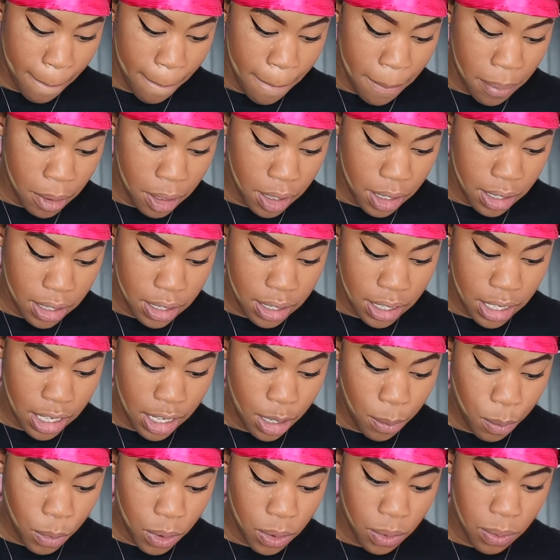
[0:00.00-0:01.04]
But the
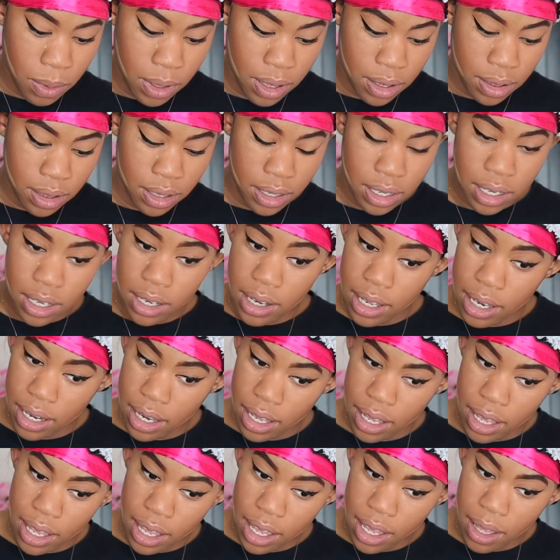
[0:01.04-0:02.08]
camera quality that I
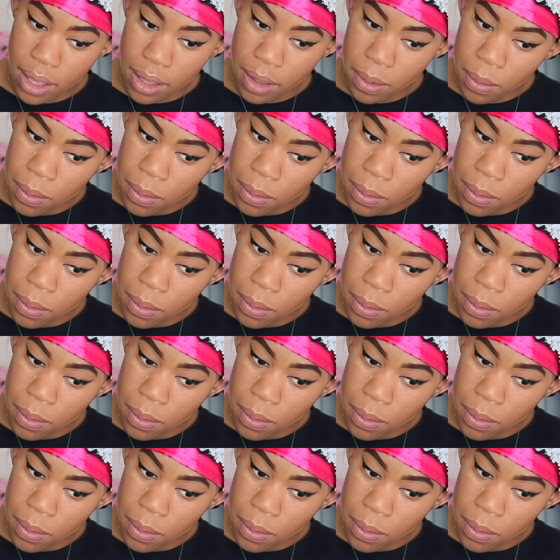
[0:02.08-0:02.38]
had, it